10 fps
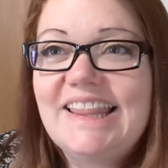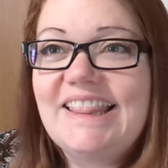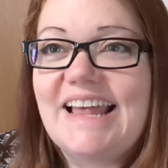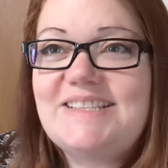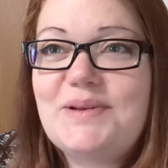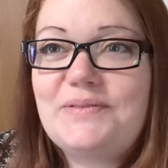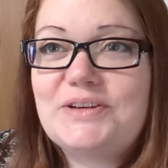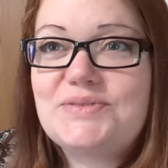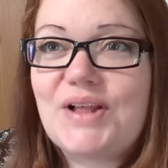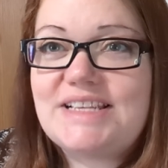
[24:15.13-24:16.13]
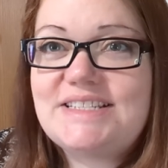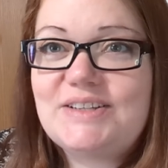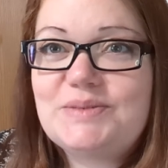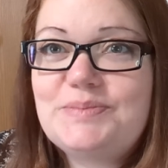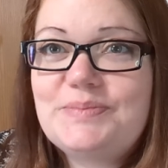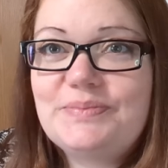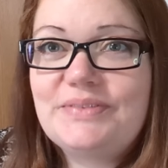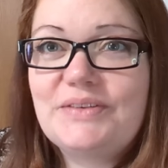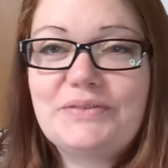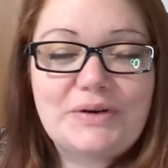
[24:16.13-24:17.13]
that's my first Flosstube
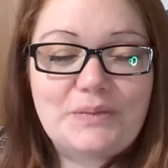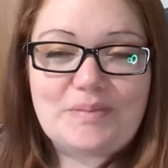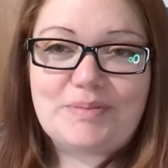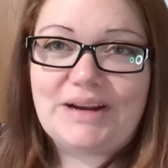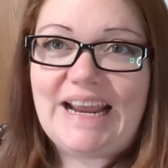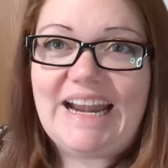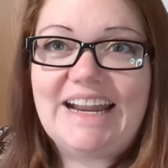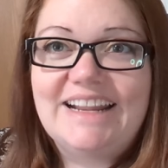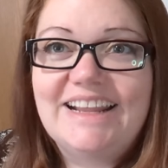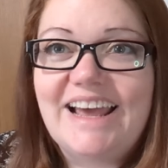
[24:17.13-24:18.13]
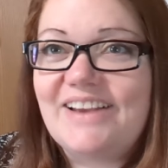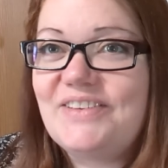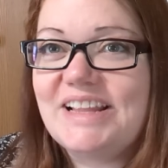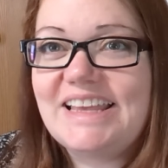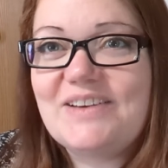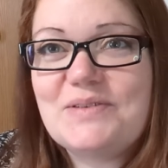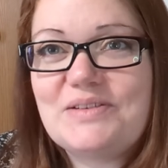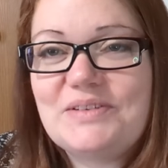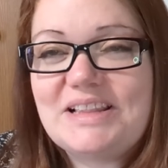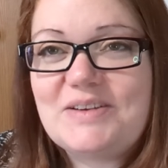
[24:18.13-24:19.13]
for WIP Parade. I feel like it went
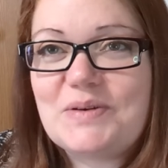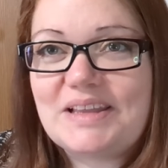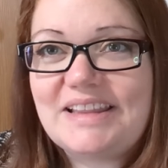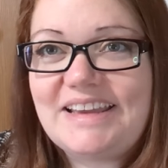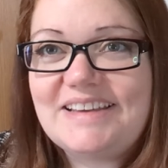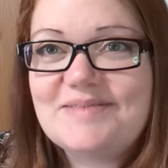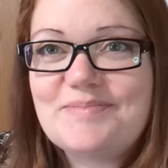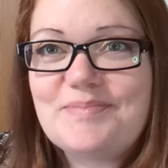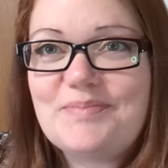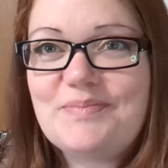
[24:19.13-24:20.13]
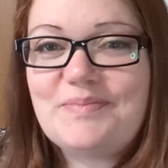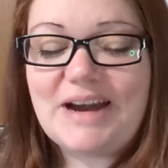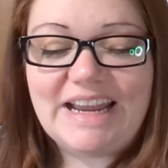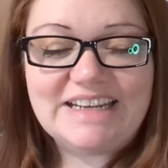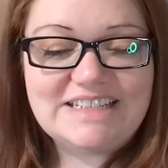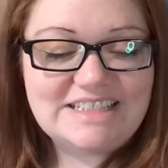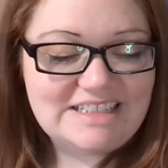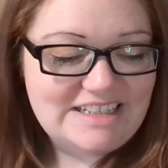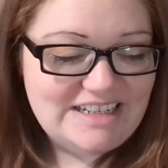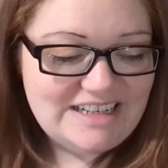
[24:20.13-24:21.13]
really quickly, but